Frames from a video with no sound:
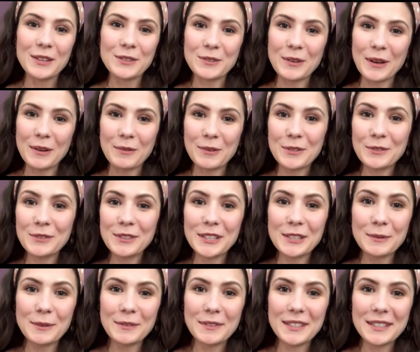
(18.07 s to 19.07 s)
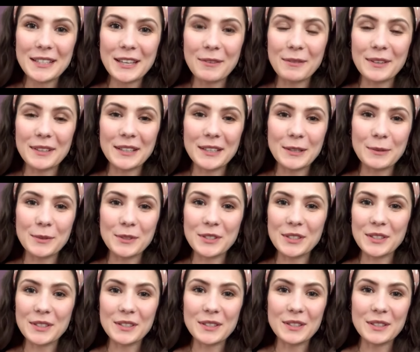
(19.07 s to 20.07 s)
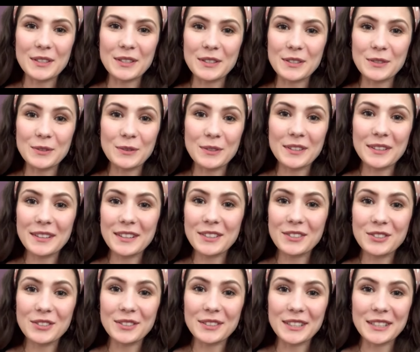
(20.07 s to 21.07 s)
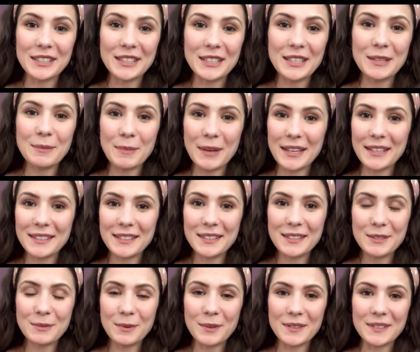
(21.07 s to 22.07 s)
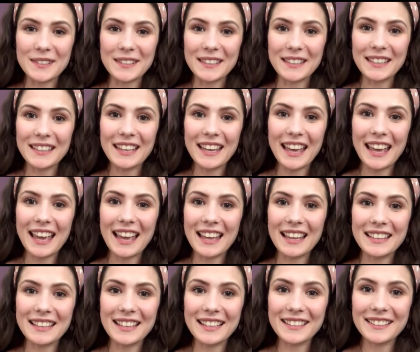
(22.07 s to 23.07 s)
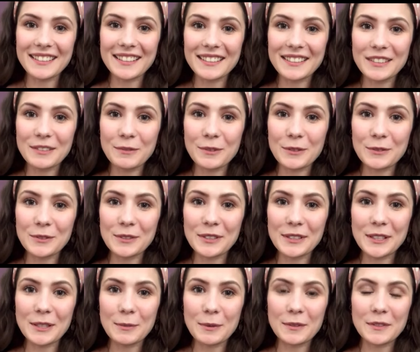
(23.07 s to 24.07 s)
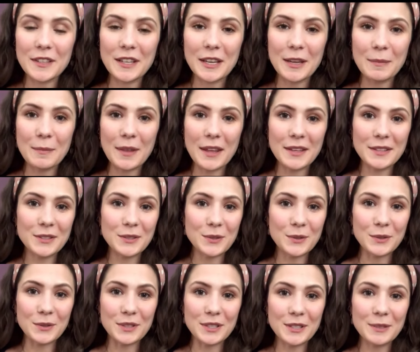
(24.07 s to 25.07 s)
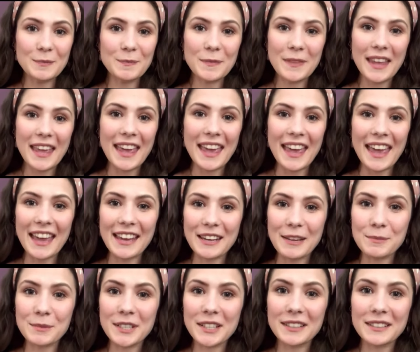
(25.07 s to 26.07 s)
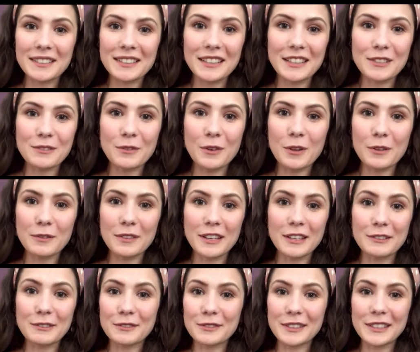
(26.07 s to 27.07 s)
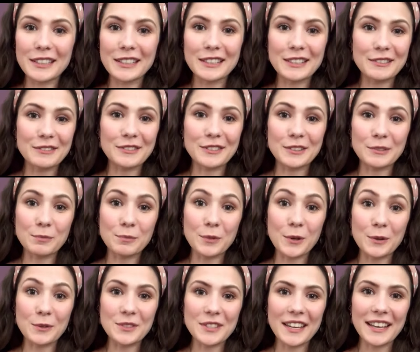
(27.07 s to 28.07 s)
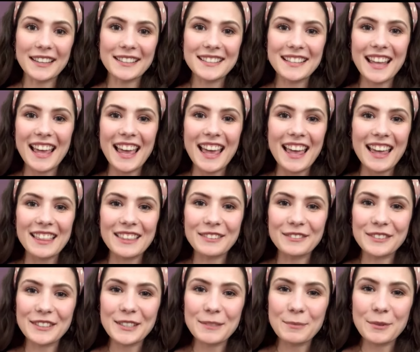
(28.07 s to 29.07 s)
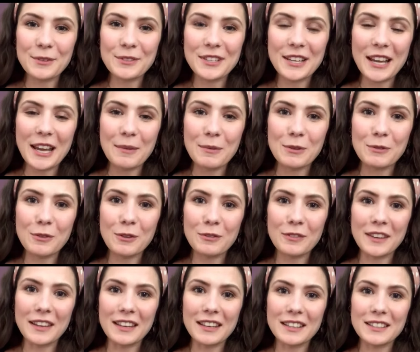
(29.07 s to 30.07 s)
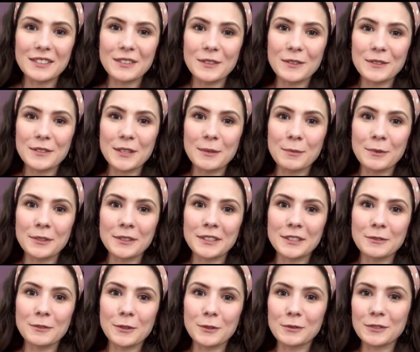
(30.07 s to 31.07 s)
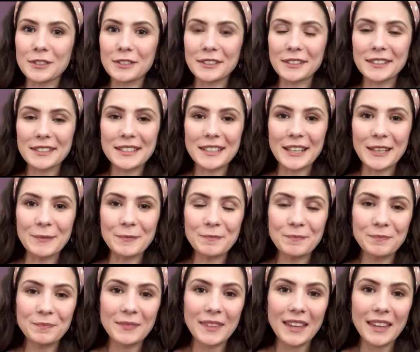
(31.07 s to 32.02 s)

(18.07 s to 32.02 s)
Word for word: So I volunteer with Discovery, which is a student-led charity based in Swansea, and I started volunteering with them last autumn, and I'm currently involved in three different projects. The first project I'm involved in is called Supported Volunteering Scheme.